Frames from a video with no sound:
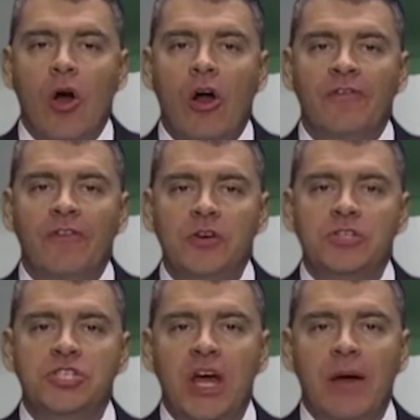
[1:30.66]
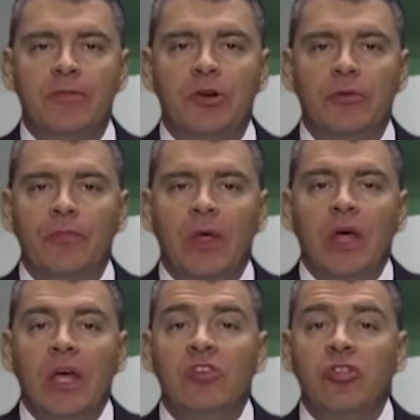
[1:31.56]
Our first chapter
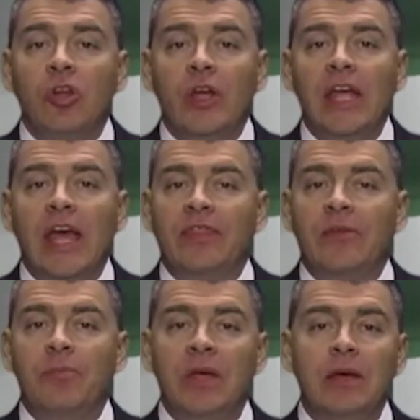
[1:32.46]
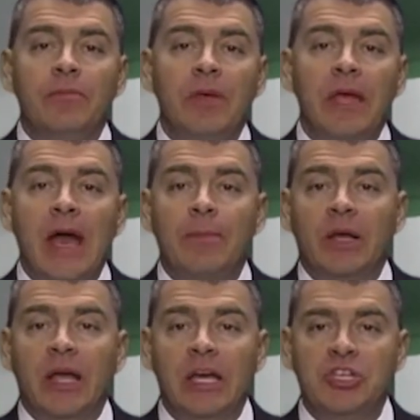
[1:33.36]
is looking at the P M P
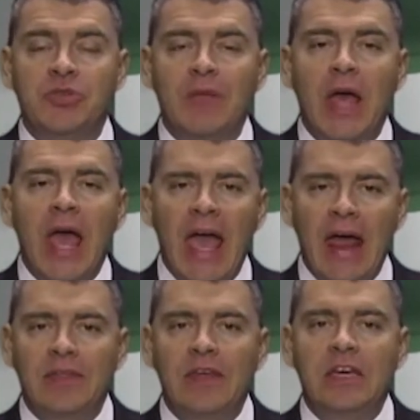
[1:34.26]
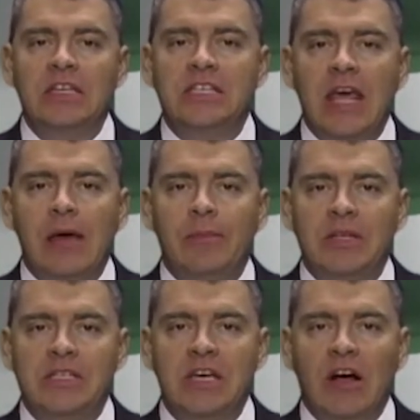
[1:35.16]
application and the exam
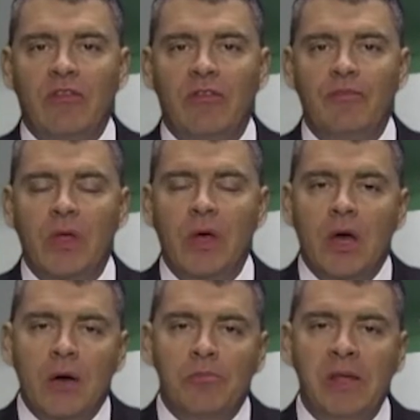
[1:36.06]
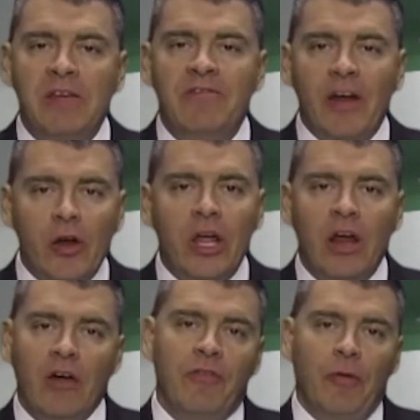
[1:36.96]
itself. Be very
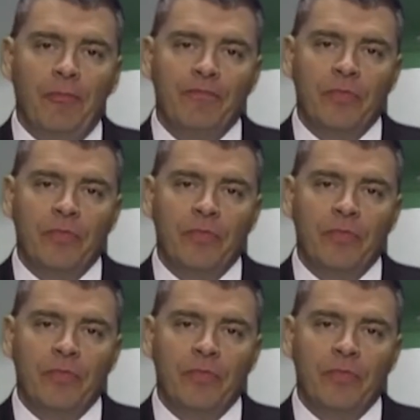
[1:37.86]
careful.